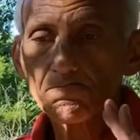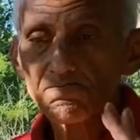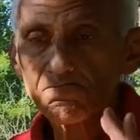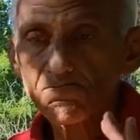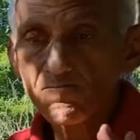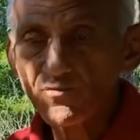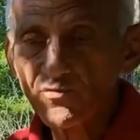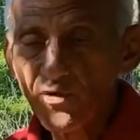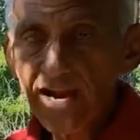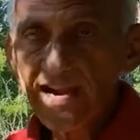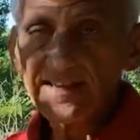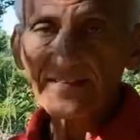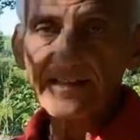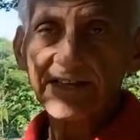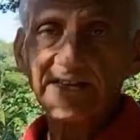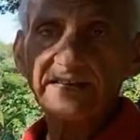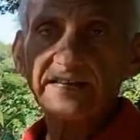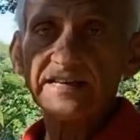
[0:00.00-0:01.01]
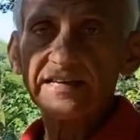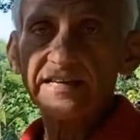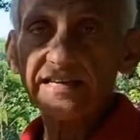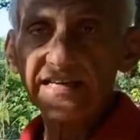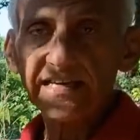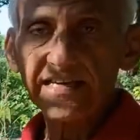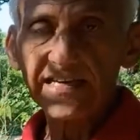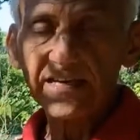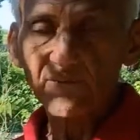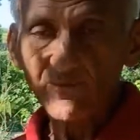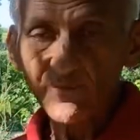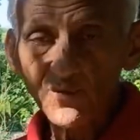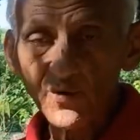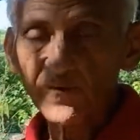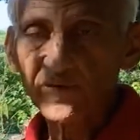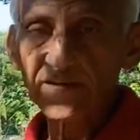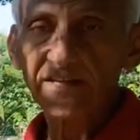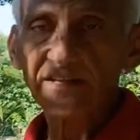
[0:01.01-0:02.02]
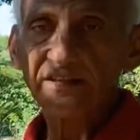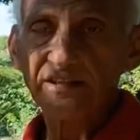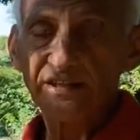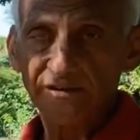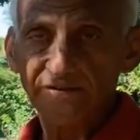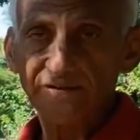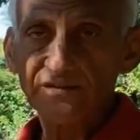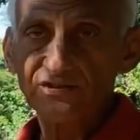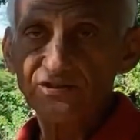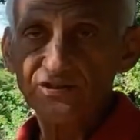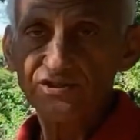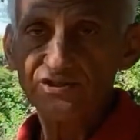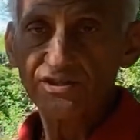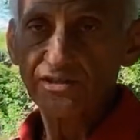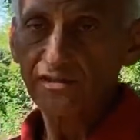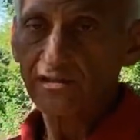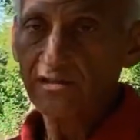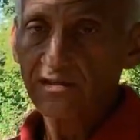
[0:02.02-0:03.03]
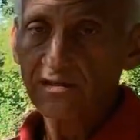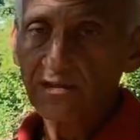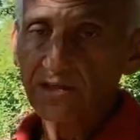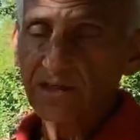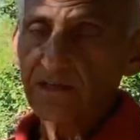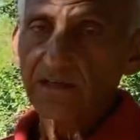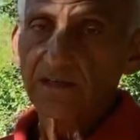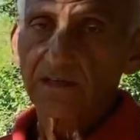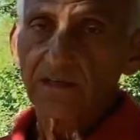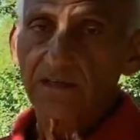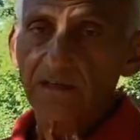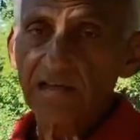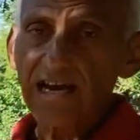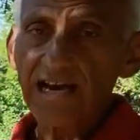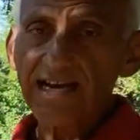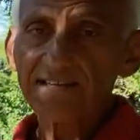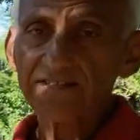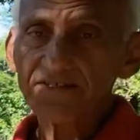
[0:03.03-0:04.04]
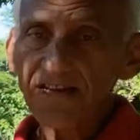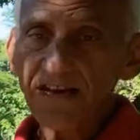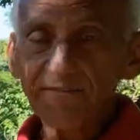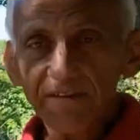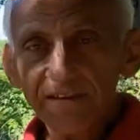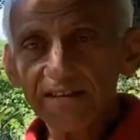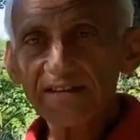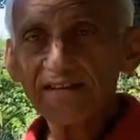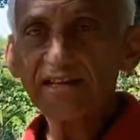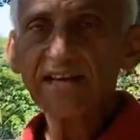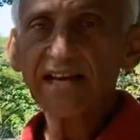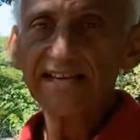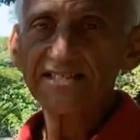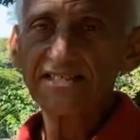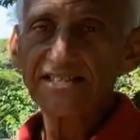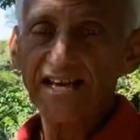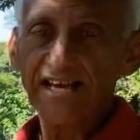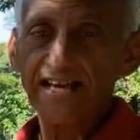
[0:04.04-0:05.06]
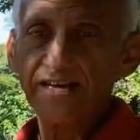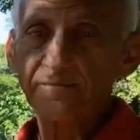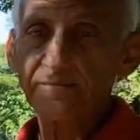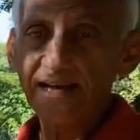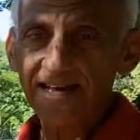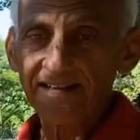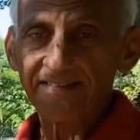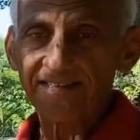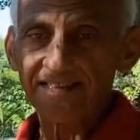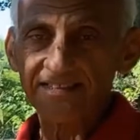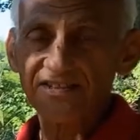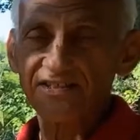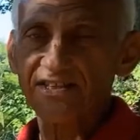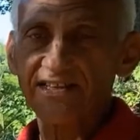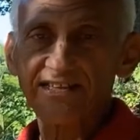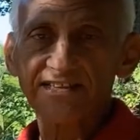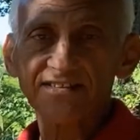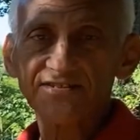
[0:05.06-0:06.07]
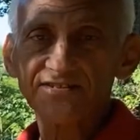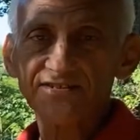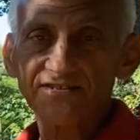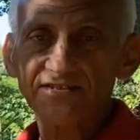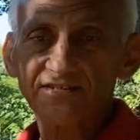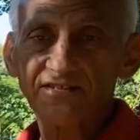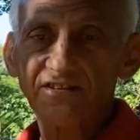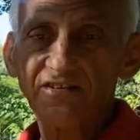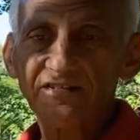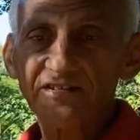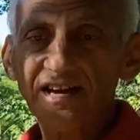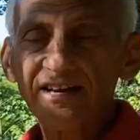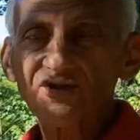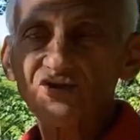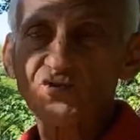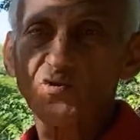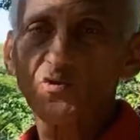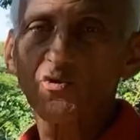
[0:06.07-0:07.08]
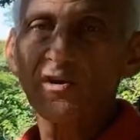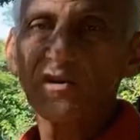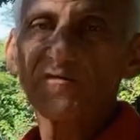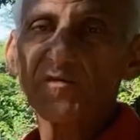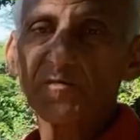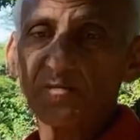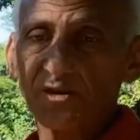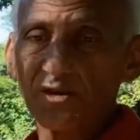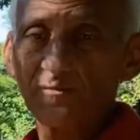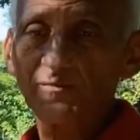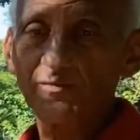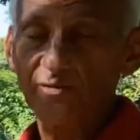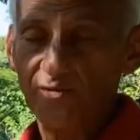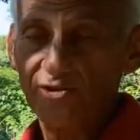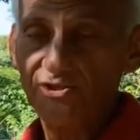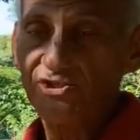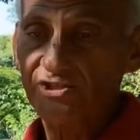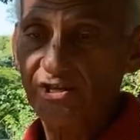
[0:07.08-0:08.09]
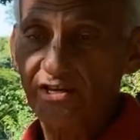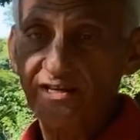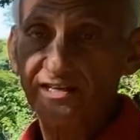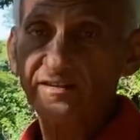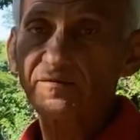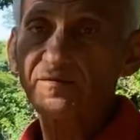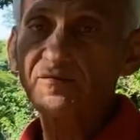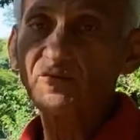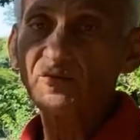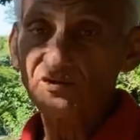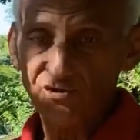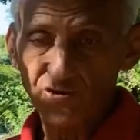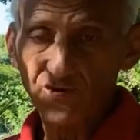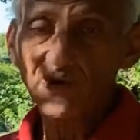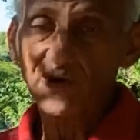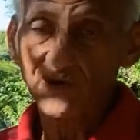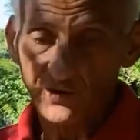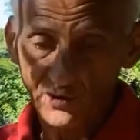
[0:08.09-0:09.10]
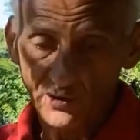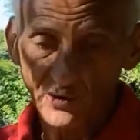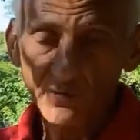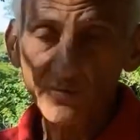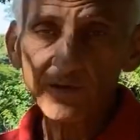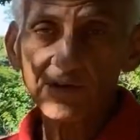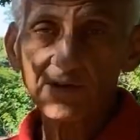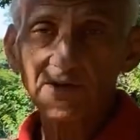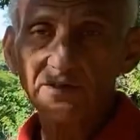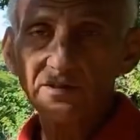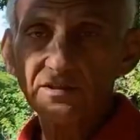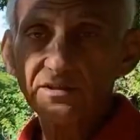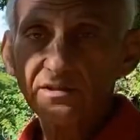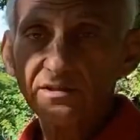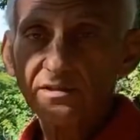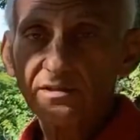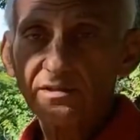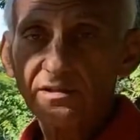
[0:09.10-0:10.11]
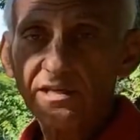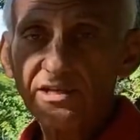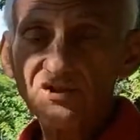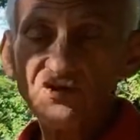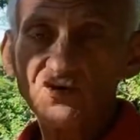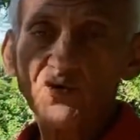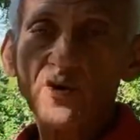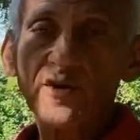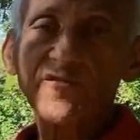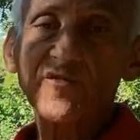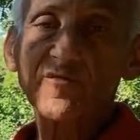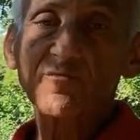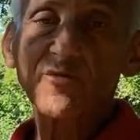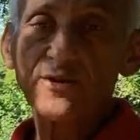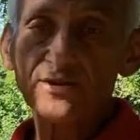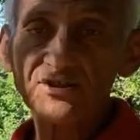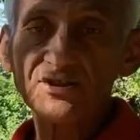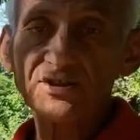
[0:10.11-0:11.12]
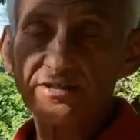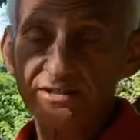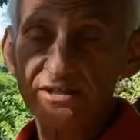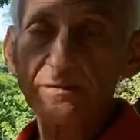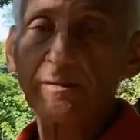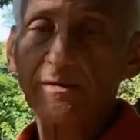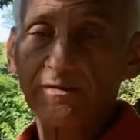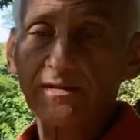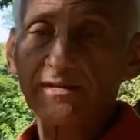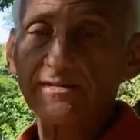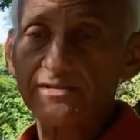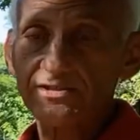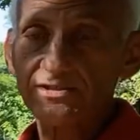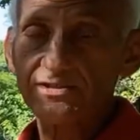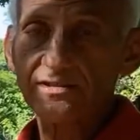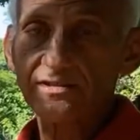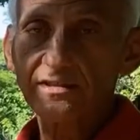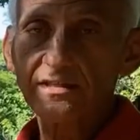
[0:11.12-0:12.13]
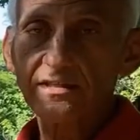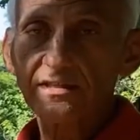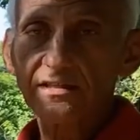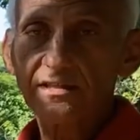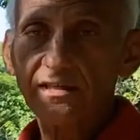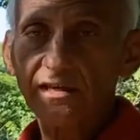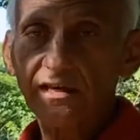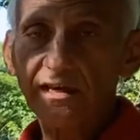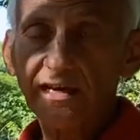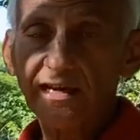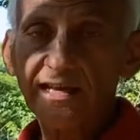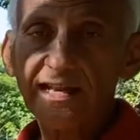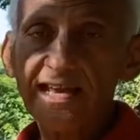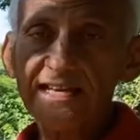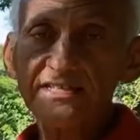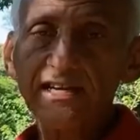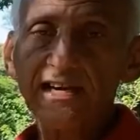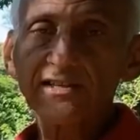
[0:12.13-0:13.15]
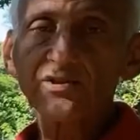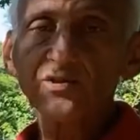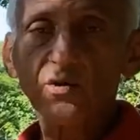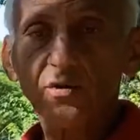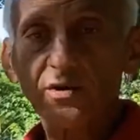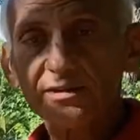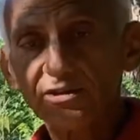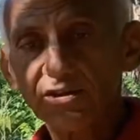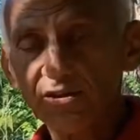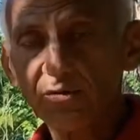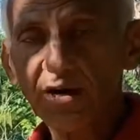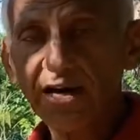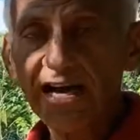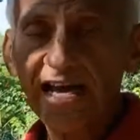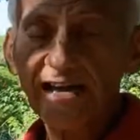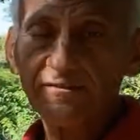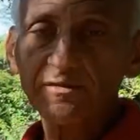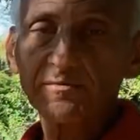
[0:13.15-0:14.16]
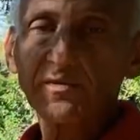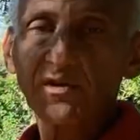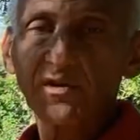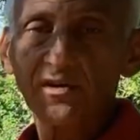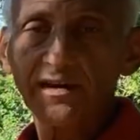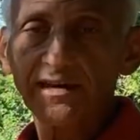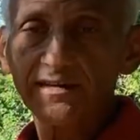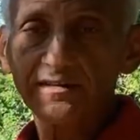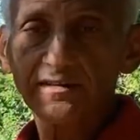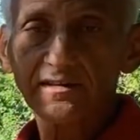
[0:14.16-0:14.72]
greatly improving the efficiency. Guys, everything I say about these things are not drawn from a computer study, which you could do. It's drawn from personal experience. And as I talk to you, I have in mind